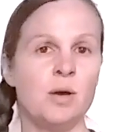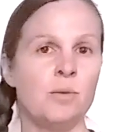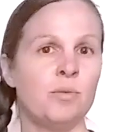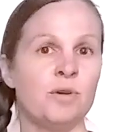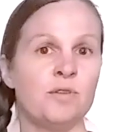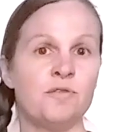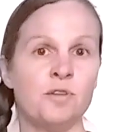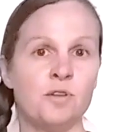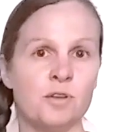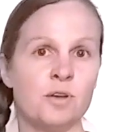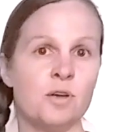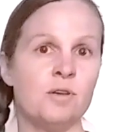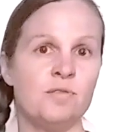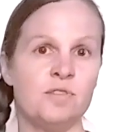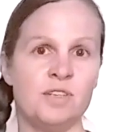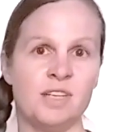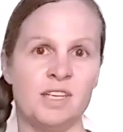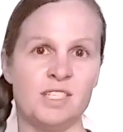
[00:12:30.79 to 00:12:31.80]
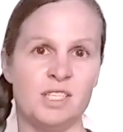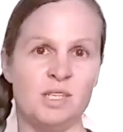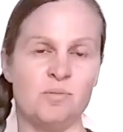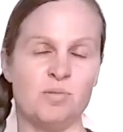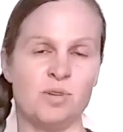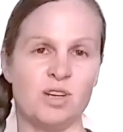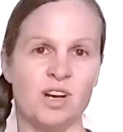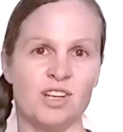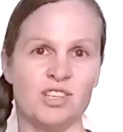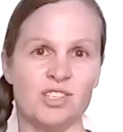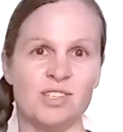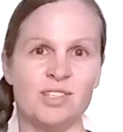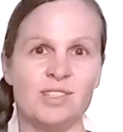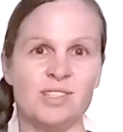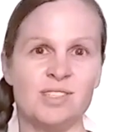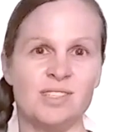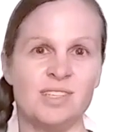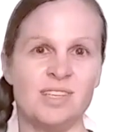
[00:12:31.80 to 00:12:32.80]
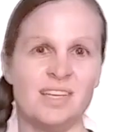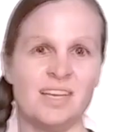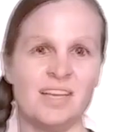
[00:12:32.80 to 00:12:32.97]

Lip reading: with full COVID-19 precautions.